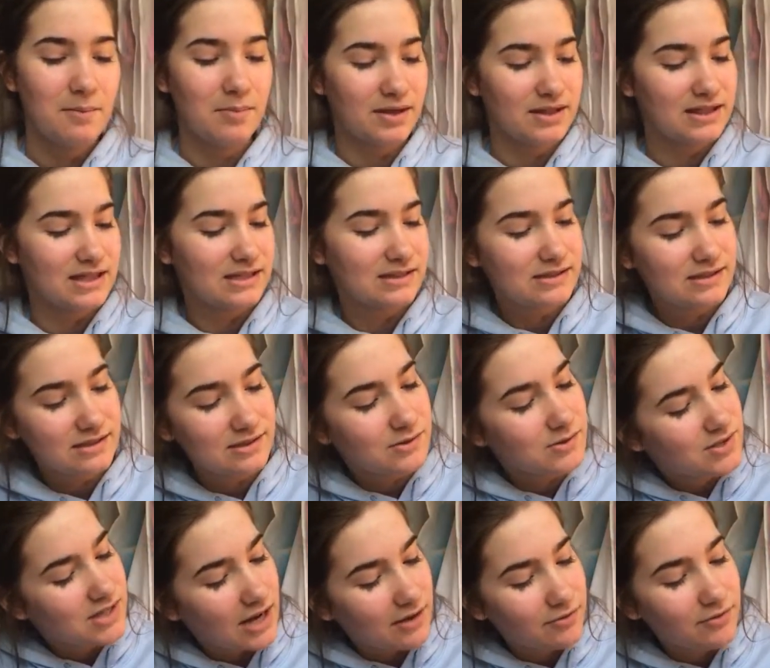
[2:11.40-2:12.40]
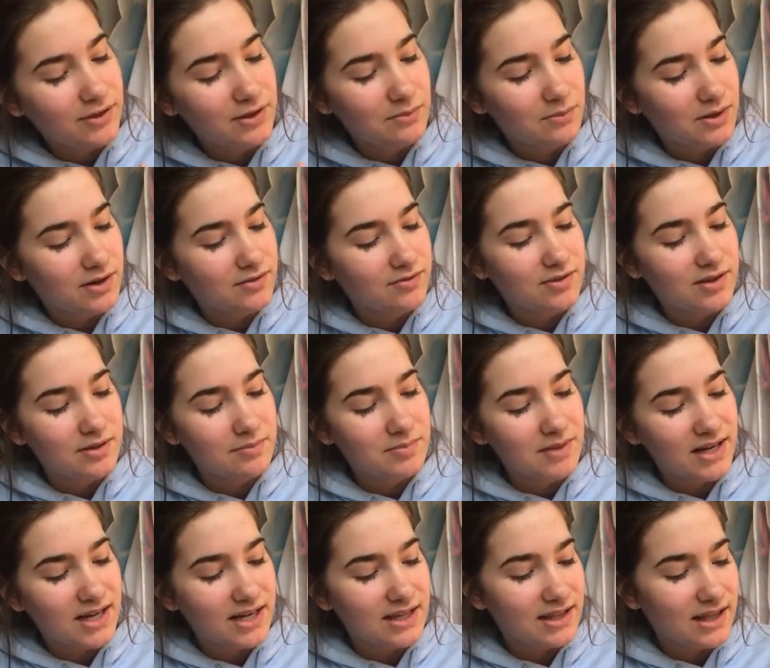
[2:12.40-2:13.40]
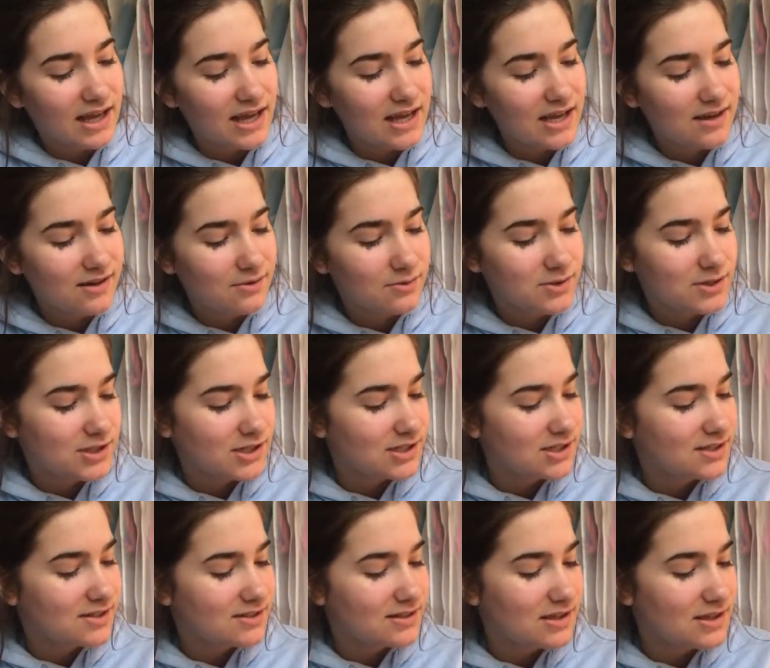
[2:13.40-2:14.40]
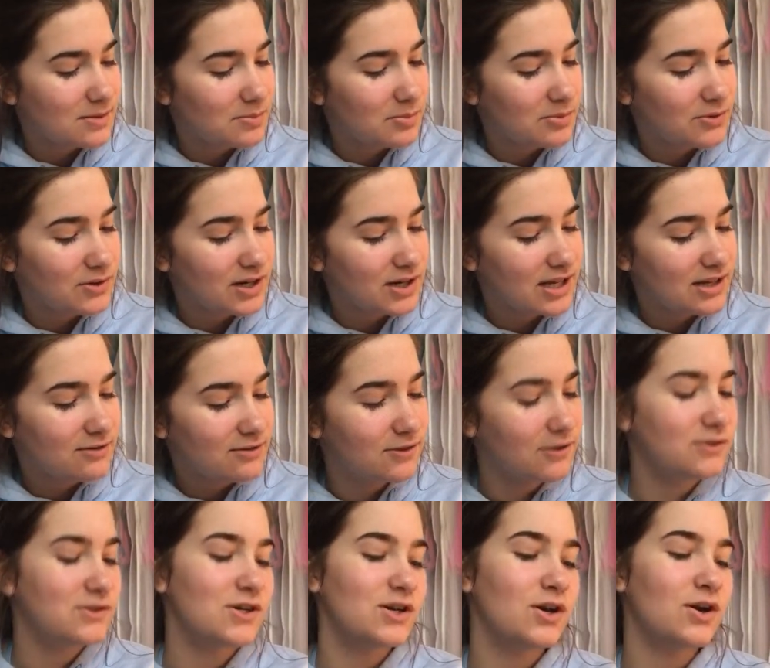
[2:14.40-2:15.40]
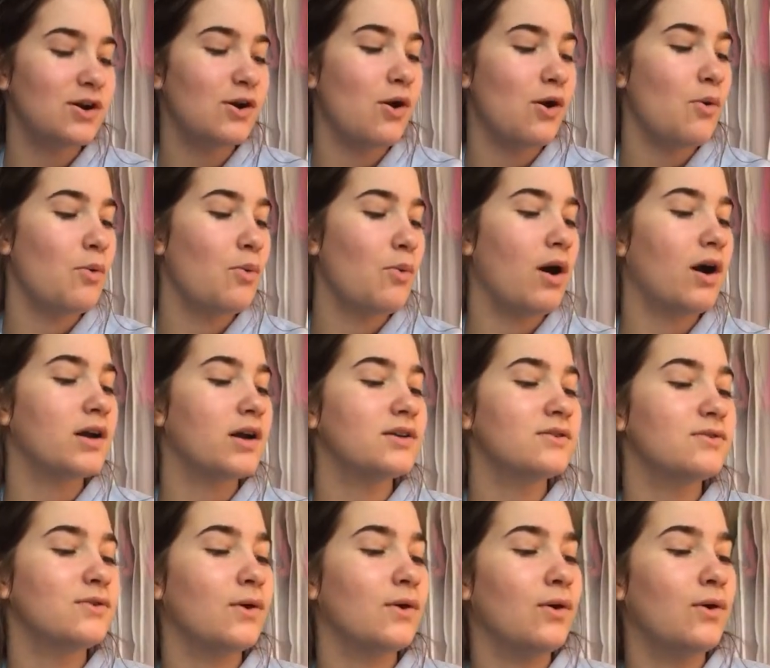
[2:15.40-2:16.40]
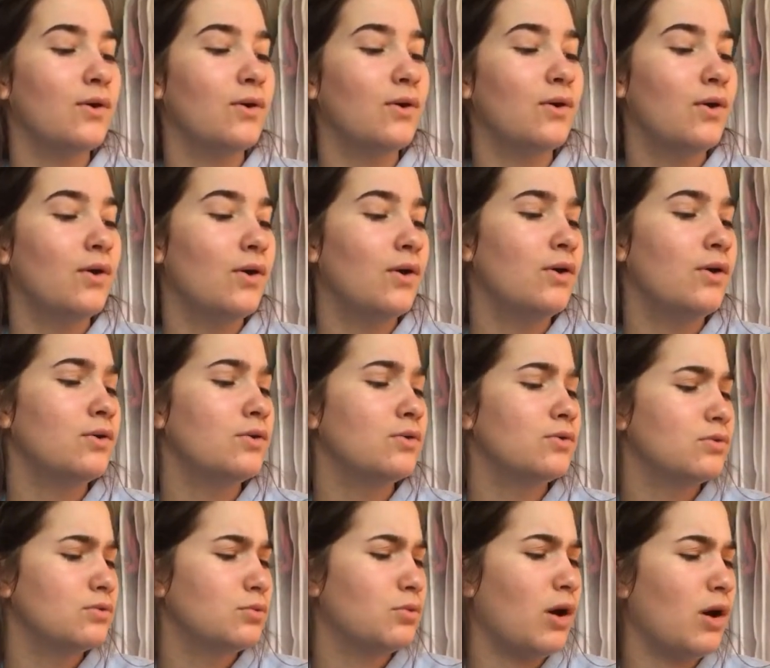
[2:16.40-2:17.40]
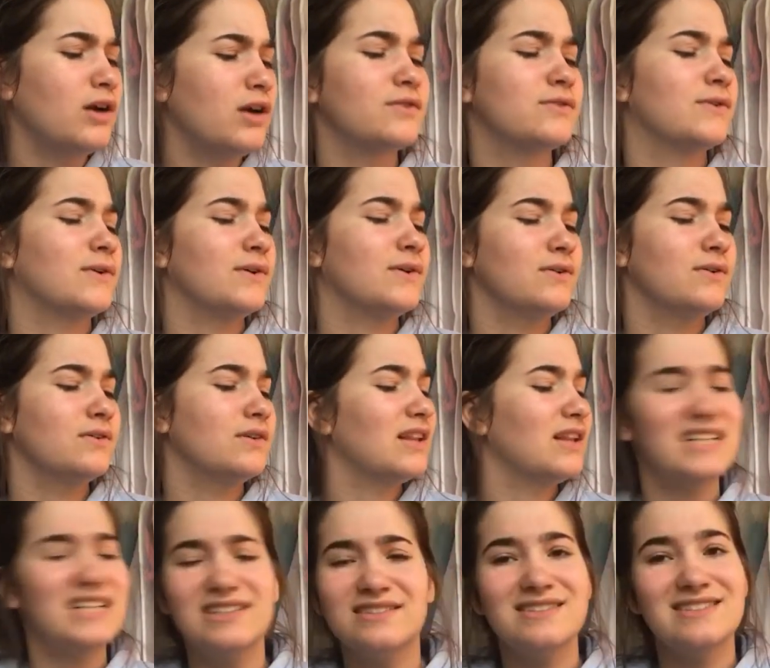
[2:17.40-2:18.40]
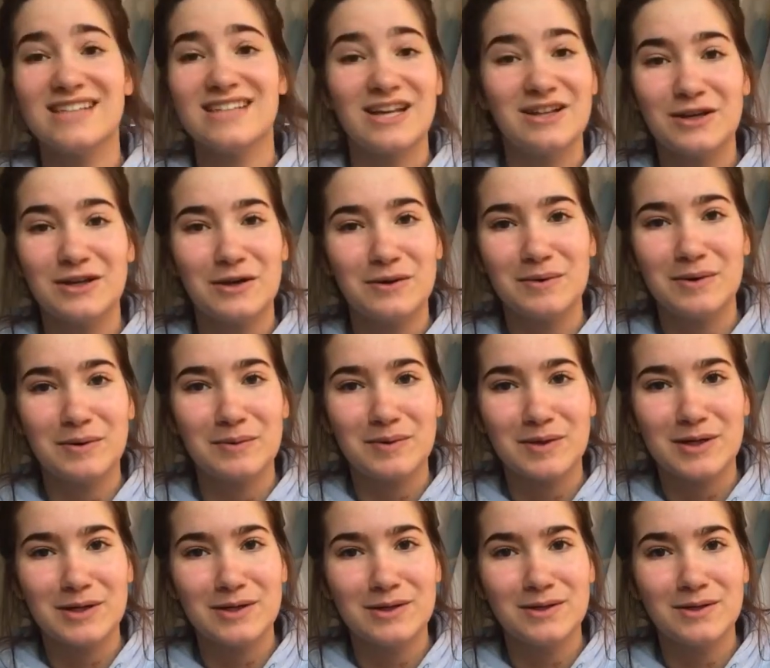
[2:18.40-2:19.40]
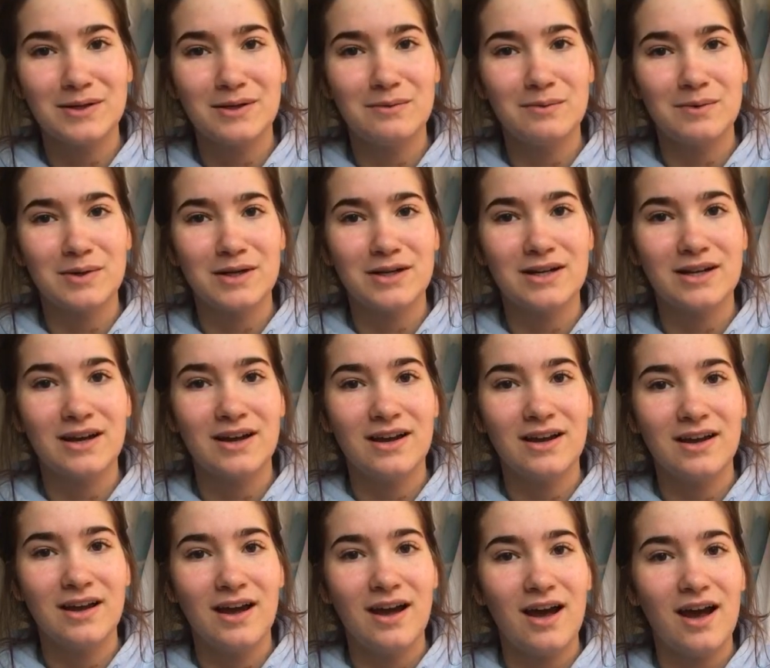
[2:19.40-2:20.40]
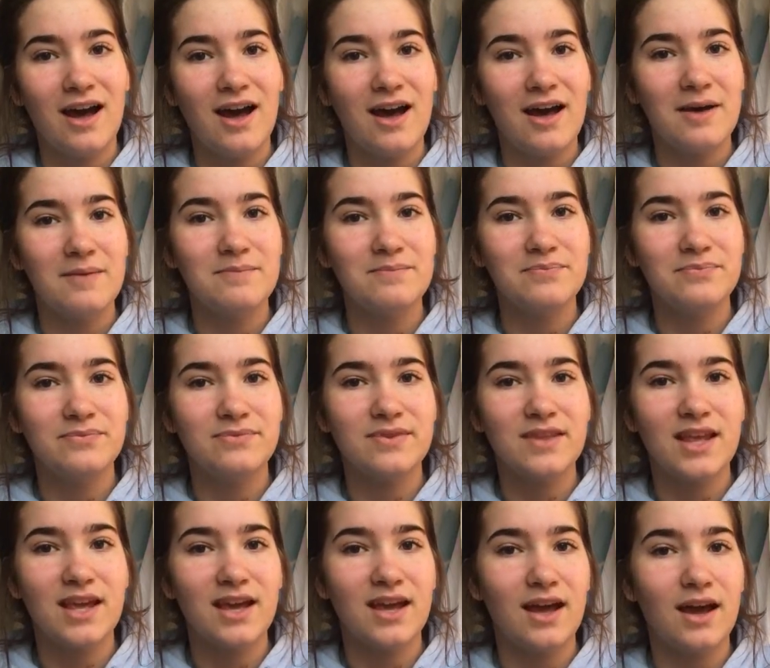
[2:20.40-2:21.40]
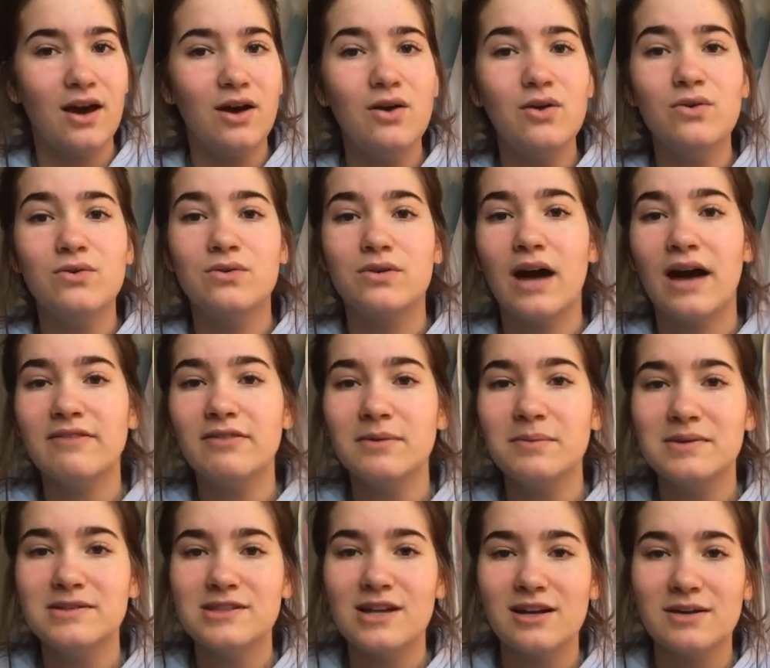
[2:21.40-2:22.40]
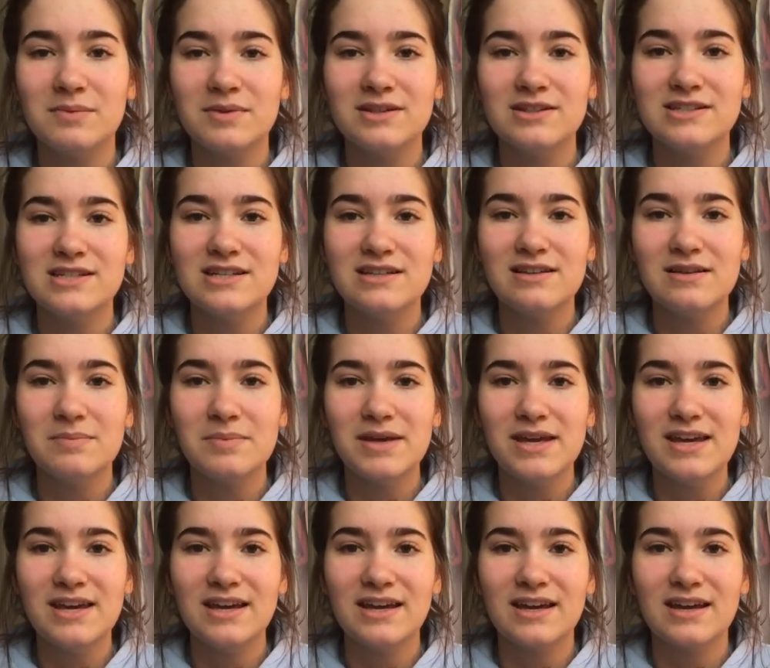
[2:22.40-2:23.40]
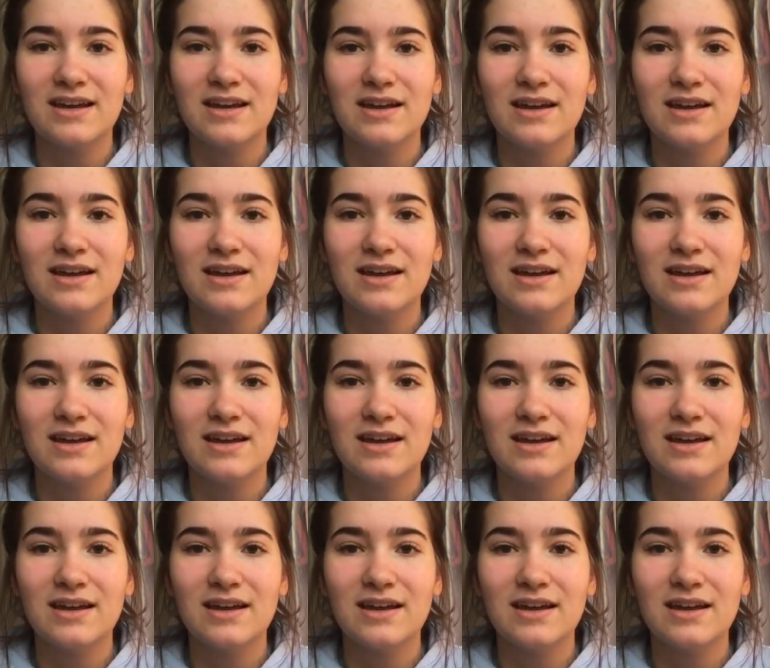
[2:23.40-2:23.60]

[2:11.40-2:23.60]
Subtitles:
but this is definitely one of them that I like, which is the Pretty Filter Waterful. That doesn't sound like a real word. Oh, everybody's talking about their DCP.